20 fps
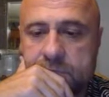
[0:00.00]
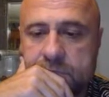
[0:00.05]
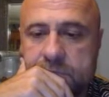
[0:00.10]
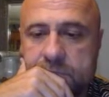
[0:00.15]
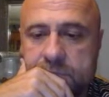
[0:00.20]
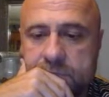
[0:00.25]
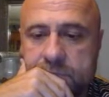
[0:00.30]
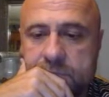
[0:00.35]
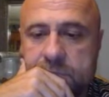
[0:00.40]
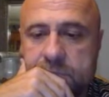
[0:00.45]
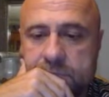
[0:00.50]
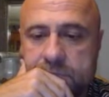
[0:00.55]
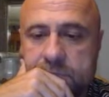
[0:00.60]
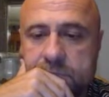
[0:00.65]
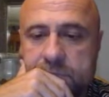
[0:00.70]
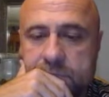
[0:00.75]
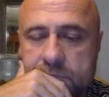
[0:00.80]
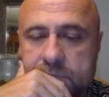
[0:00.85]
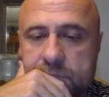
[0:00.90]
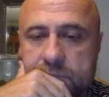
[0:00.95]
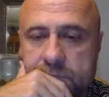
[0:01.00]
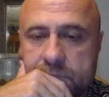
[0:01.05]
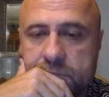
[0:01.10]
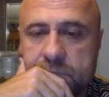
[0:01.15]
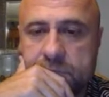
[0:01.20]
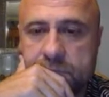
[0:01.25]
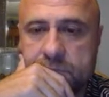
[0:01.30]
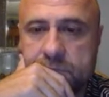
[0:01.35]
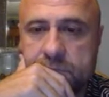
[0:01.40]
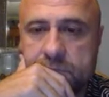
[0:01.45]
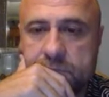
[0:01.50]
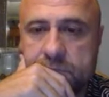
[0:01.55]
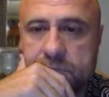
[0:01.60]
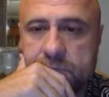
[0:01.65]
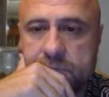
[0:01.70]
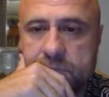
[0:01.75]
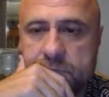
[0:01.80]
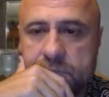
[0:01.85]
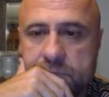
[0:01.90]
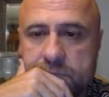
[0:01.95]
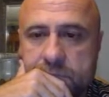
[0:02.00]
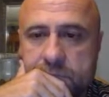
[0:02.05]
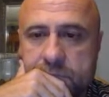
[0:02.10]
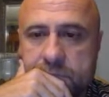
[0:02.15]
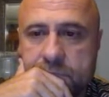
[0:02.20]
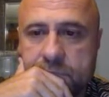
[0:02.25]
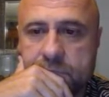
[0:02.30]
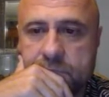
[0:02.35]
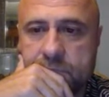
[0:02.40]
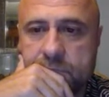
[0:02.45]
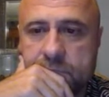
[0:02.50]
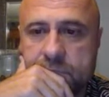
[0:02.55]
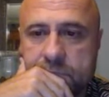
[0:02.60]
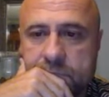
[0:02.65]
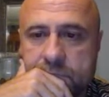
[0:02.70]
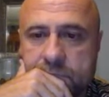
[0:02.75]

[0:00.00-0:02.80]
(not speaking)